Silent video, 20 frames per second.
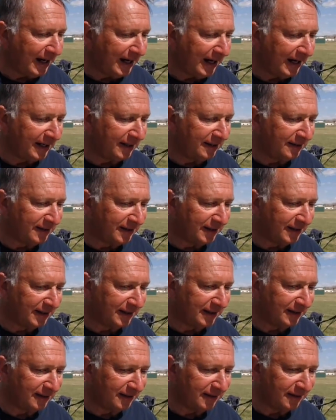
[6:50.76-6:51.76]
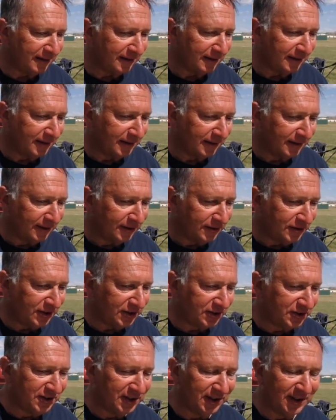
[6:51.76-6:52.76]
And
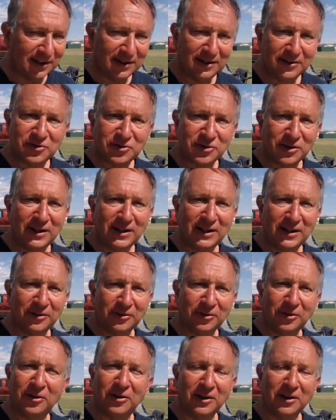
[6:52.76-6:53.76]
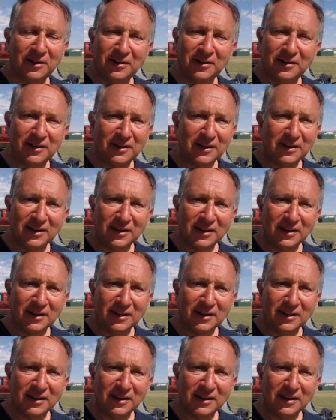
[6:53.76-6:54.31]
just trying to get along.